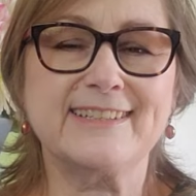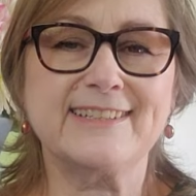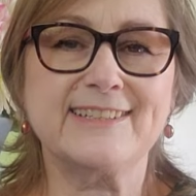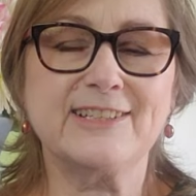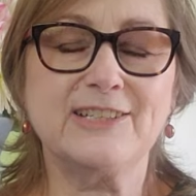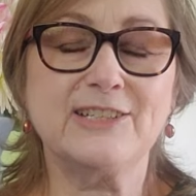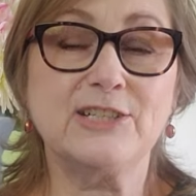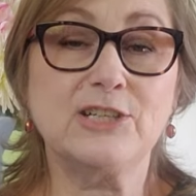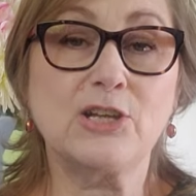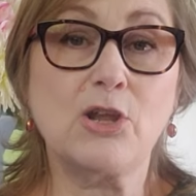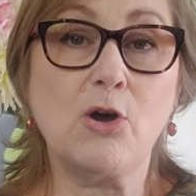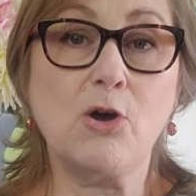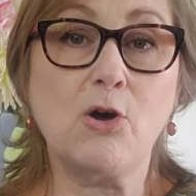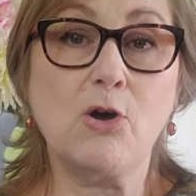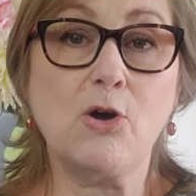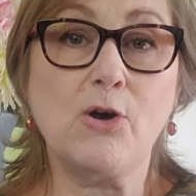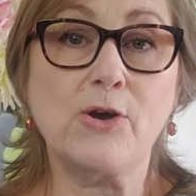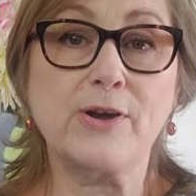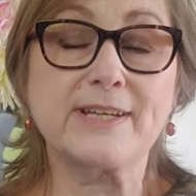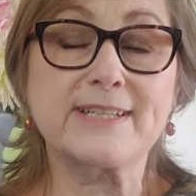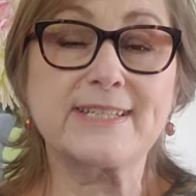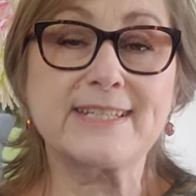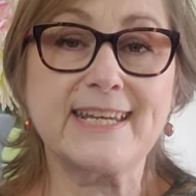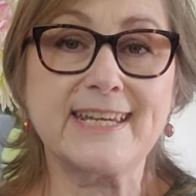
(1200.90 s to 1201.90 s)

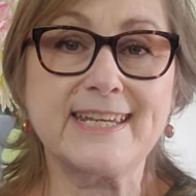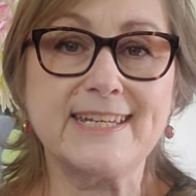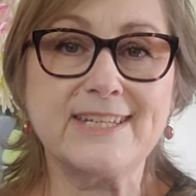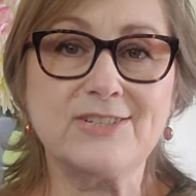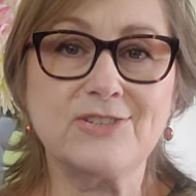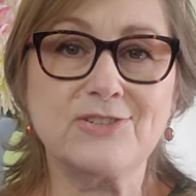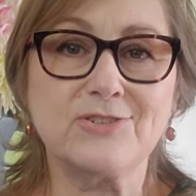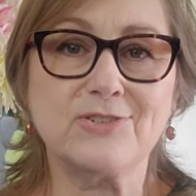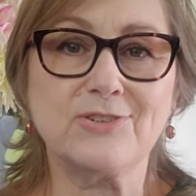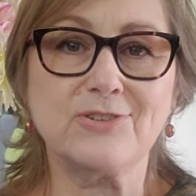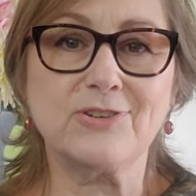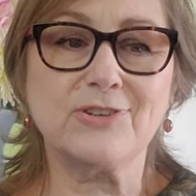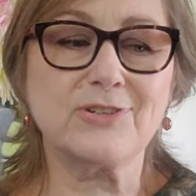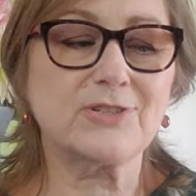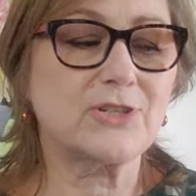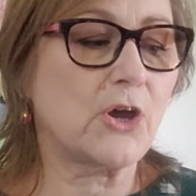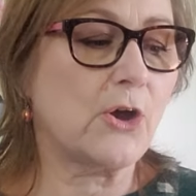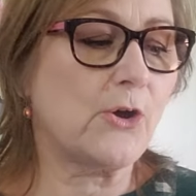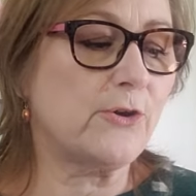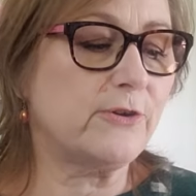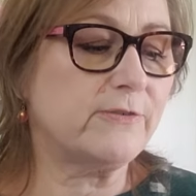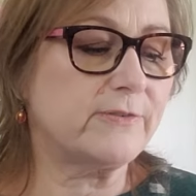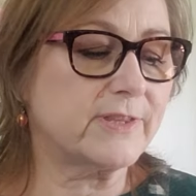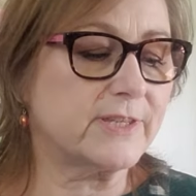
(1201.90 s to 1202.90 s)
long t-shirt
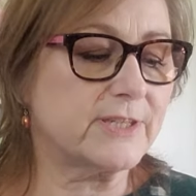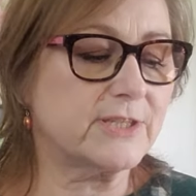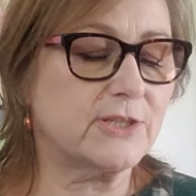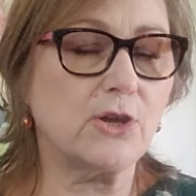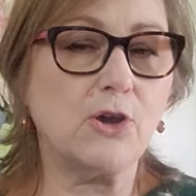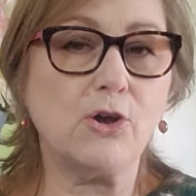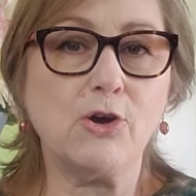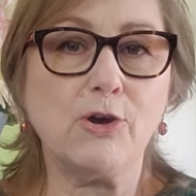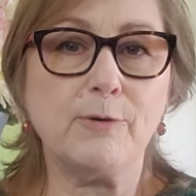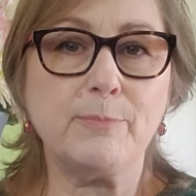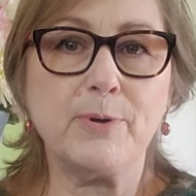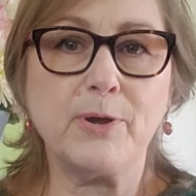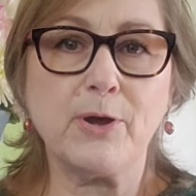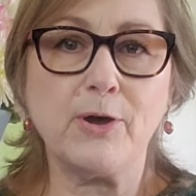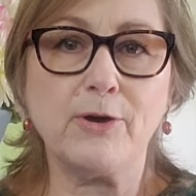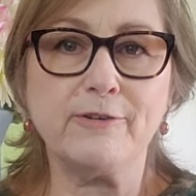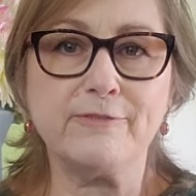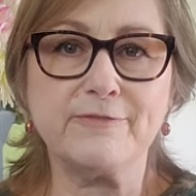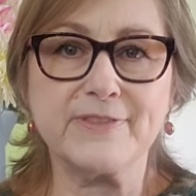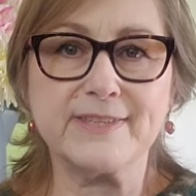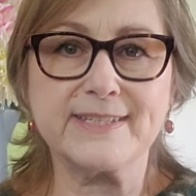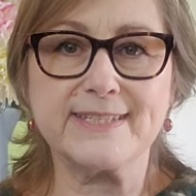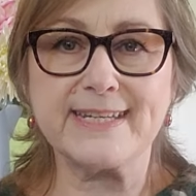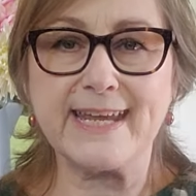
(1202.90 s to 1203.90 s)
over the top
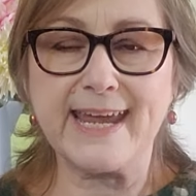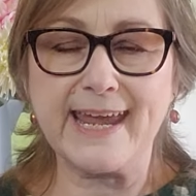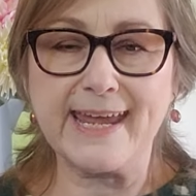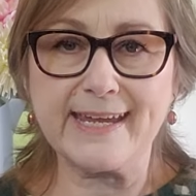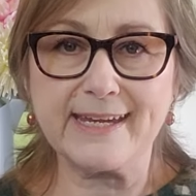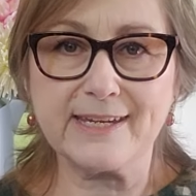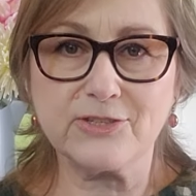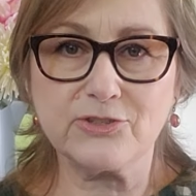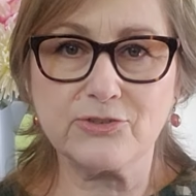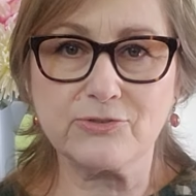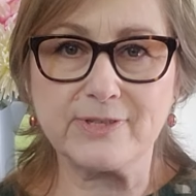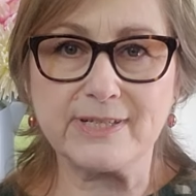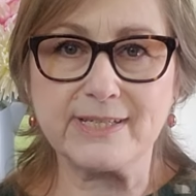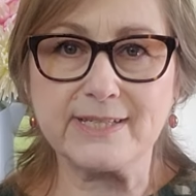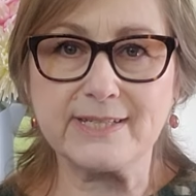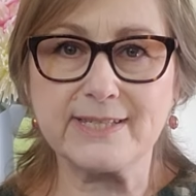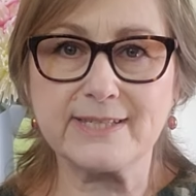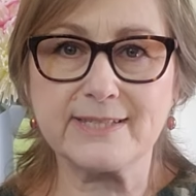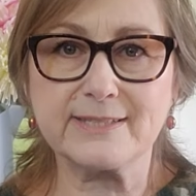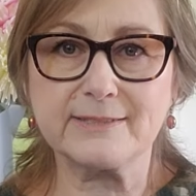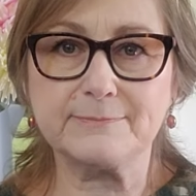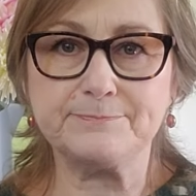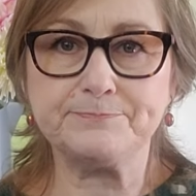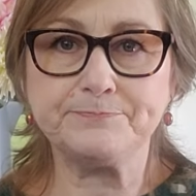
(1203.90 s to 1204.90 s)
of the tank
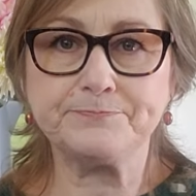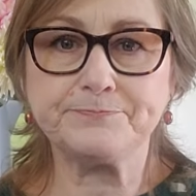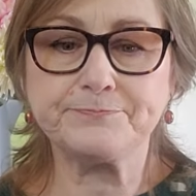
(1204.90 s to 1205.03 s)
dress